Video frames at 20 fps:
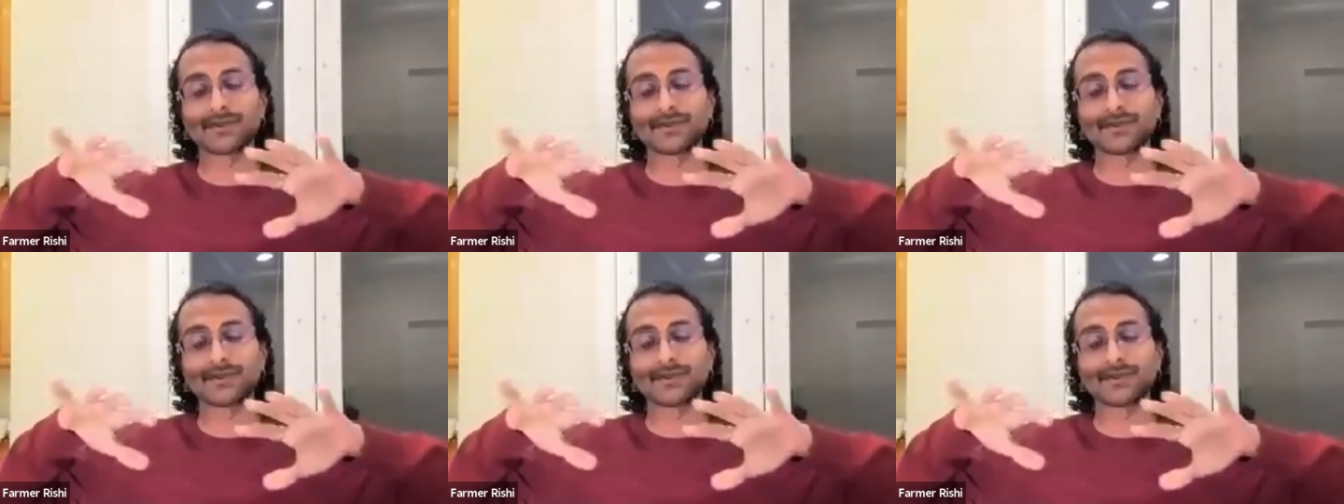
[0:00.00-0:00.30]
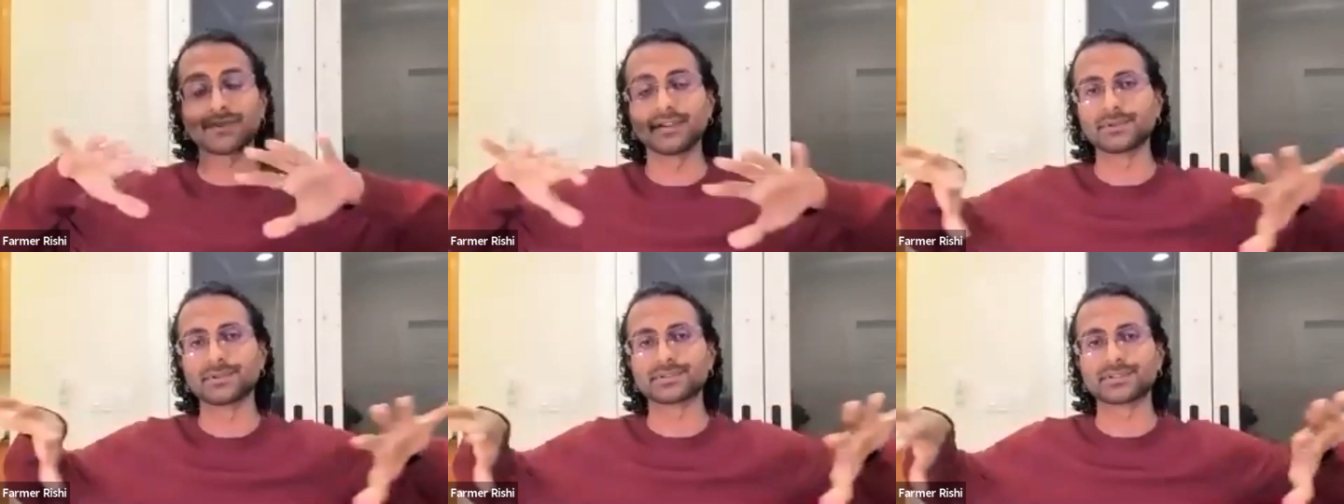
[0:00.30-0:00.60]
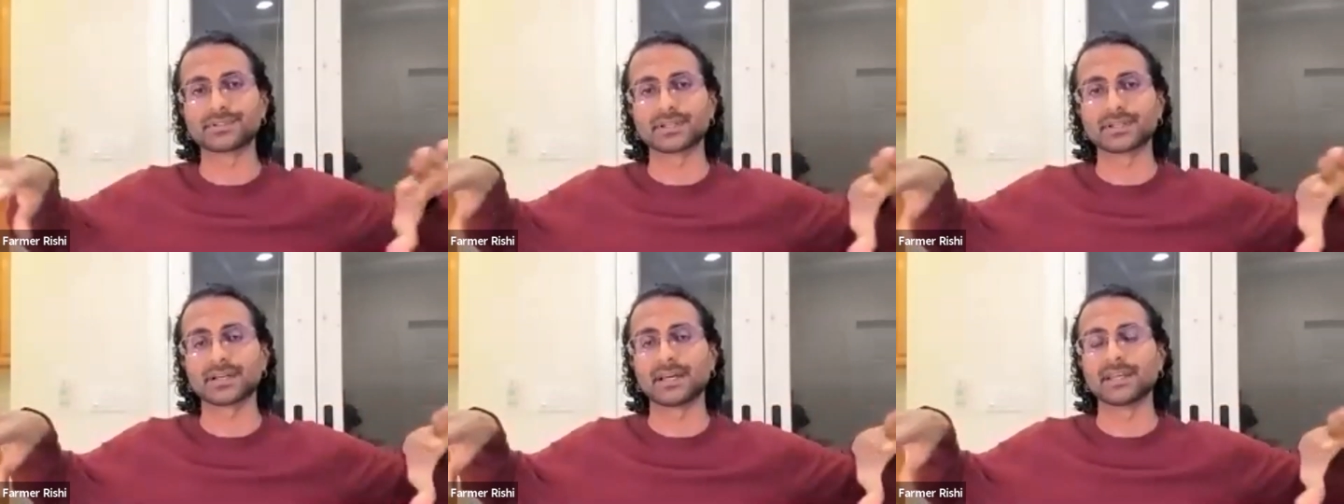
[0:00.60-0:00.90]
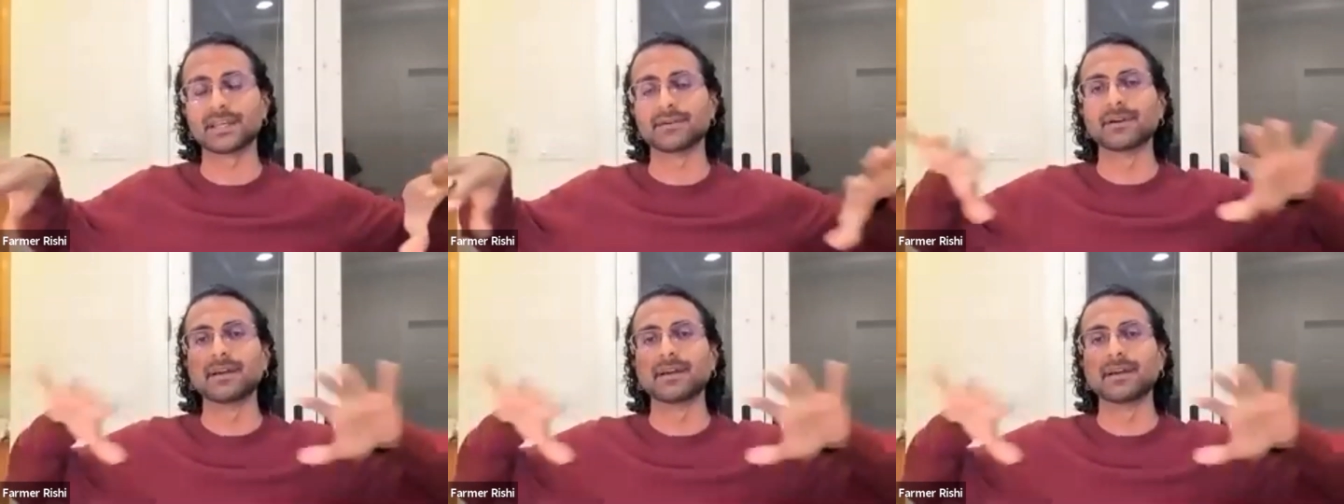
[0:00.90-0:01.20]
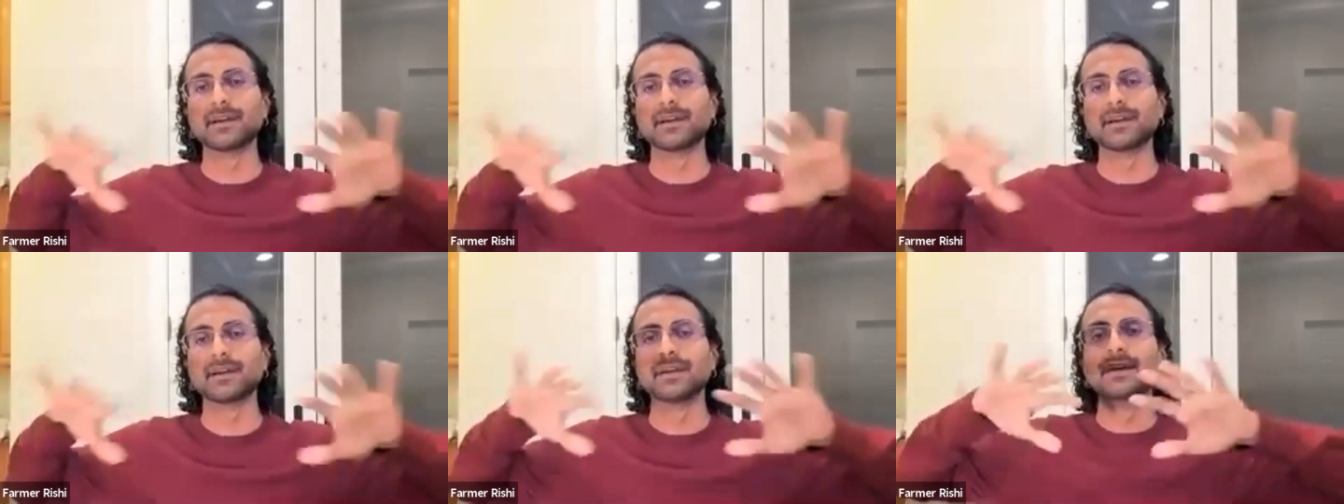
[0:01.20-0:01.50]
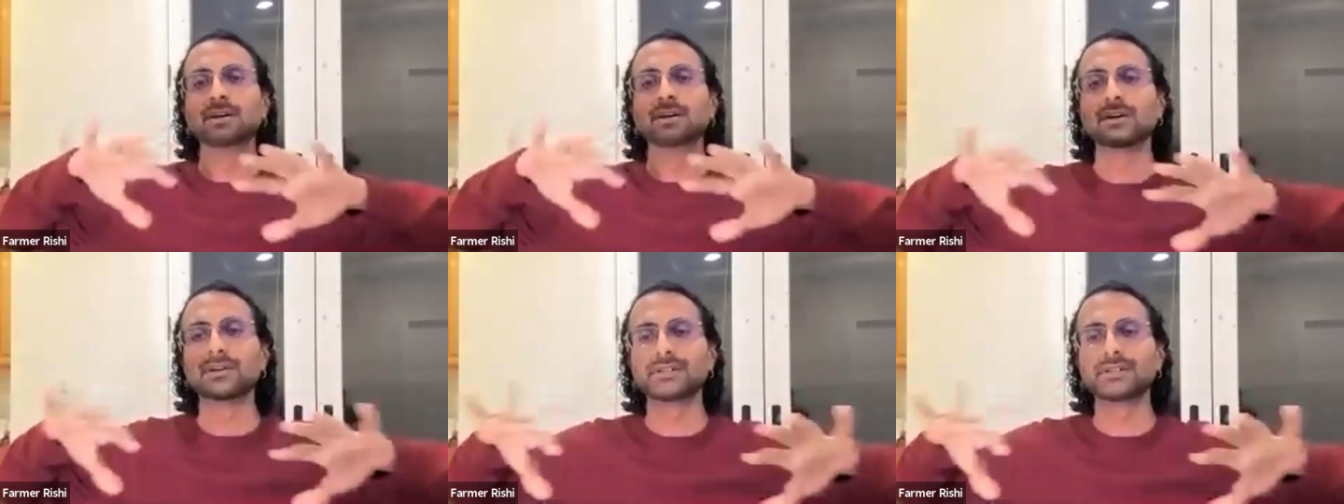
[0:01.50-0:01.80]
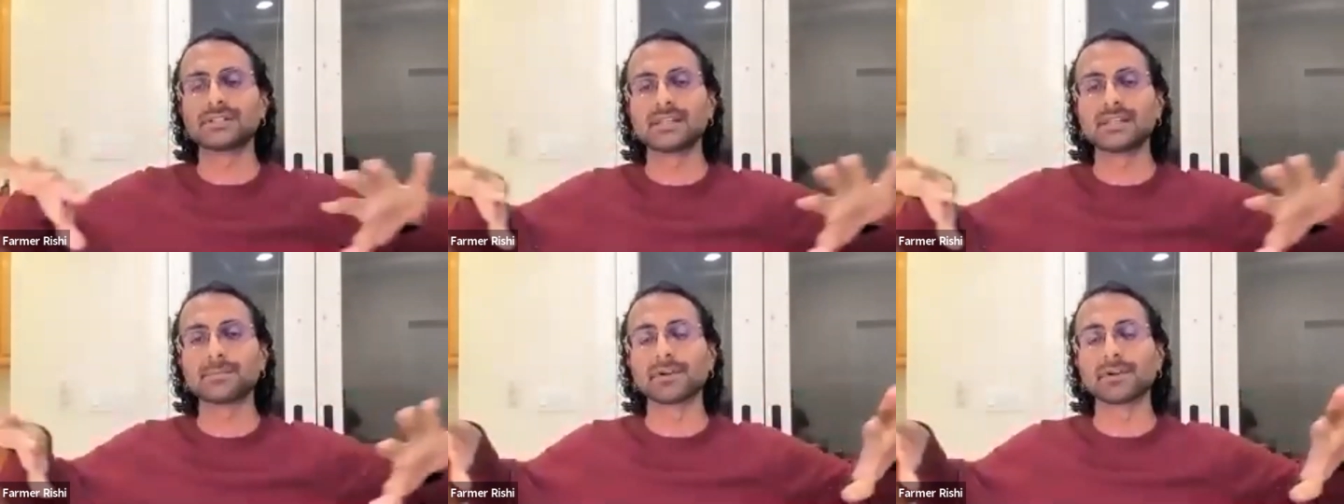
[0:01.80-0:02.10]
We want these roots to kind of
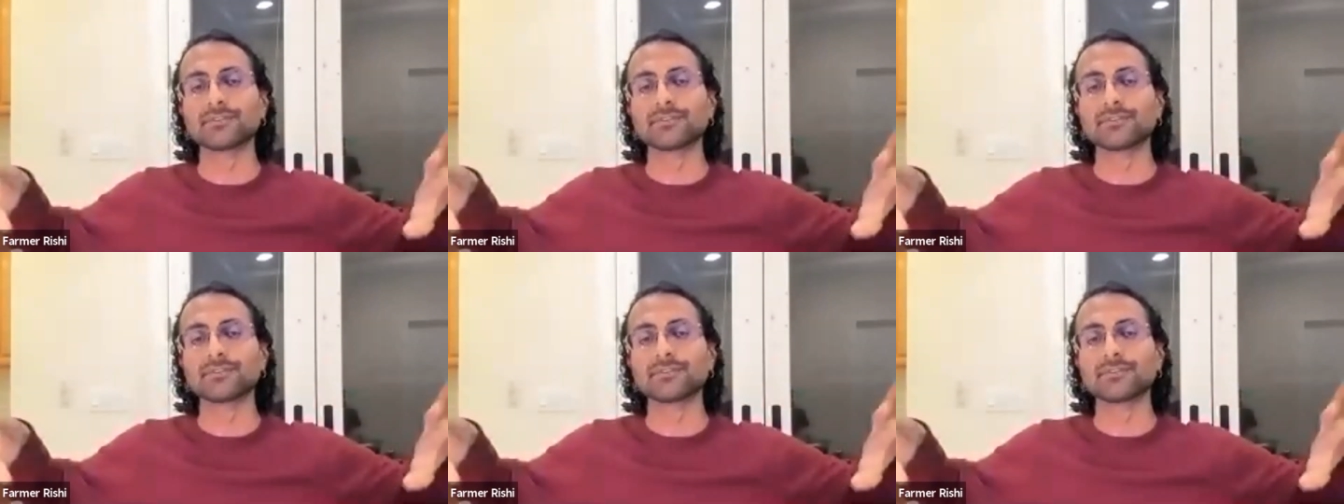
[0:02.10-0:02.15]
go